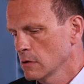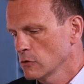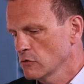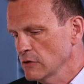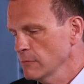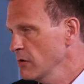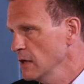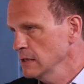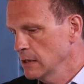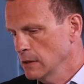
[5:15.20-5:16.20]
transfer
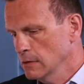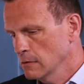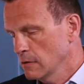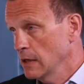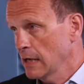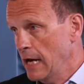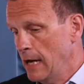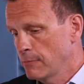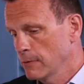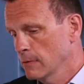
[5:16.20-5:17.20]
pricing, think
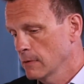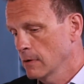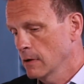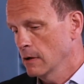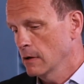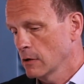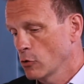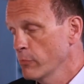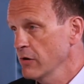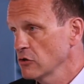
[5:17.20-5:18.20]
cap,
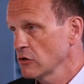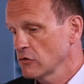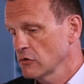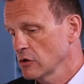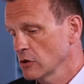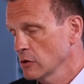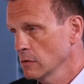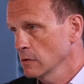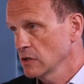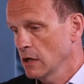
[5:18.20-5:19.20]
corporate interest
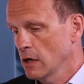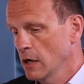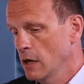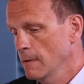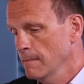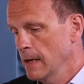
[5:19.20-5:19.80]
restriction, CIR,